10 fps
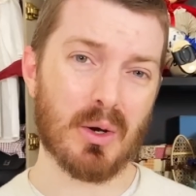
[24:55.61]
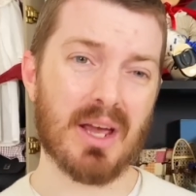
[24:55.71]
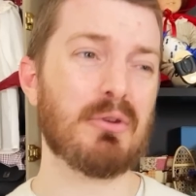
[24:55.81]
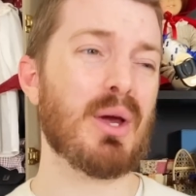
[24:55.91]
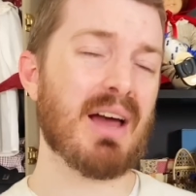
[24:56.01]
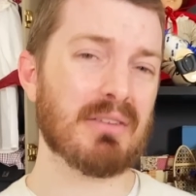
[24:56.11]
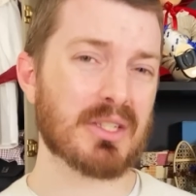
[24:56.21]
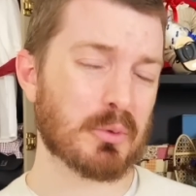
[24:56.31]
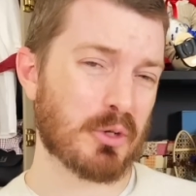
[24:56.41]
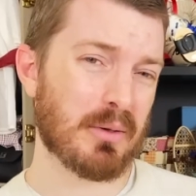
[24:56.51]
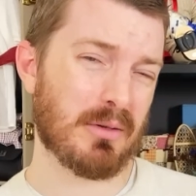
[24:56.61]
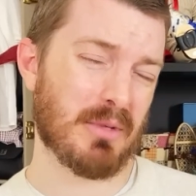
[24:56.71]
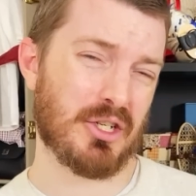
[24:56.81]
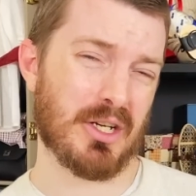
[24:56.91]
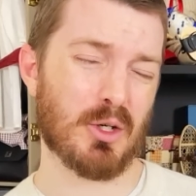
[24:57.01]
If you haven't subscribed to my
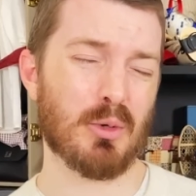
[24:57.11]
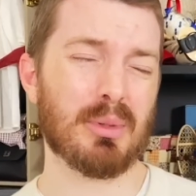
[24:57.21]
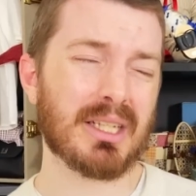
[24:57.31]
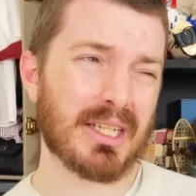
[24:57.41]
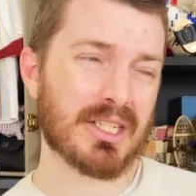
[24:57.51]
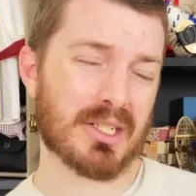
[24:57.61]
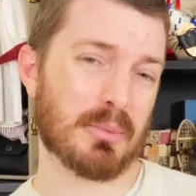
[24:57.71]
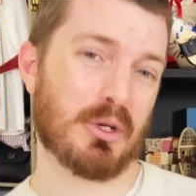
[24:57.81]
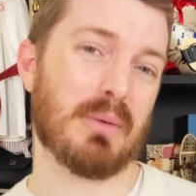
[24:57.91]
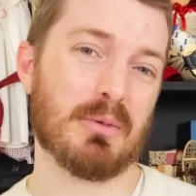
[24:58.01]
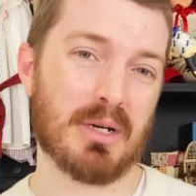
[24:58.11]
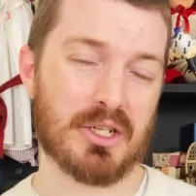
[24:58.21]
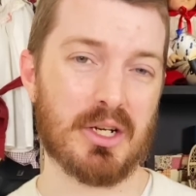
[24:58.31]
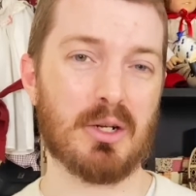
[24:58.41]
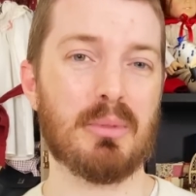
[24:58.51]
channel, please subscribe to my
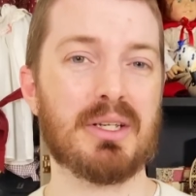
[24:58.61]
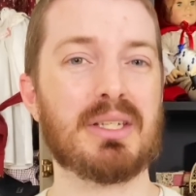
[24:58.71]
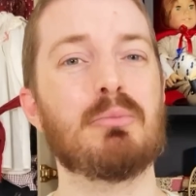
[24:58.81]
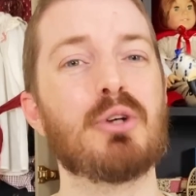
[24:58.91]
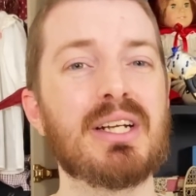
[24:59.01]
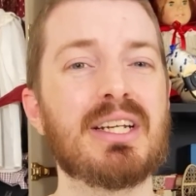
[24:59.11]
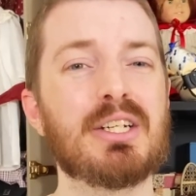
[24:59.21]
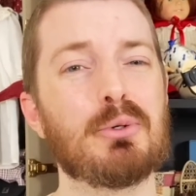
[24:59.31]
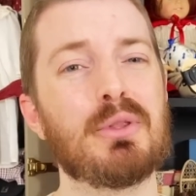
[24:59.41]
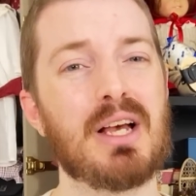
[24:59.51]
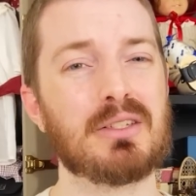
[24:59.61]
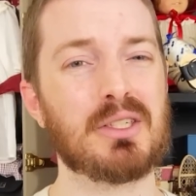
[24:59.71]
channel because I'm trying to get to 1,000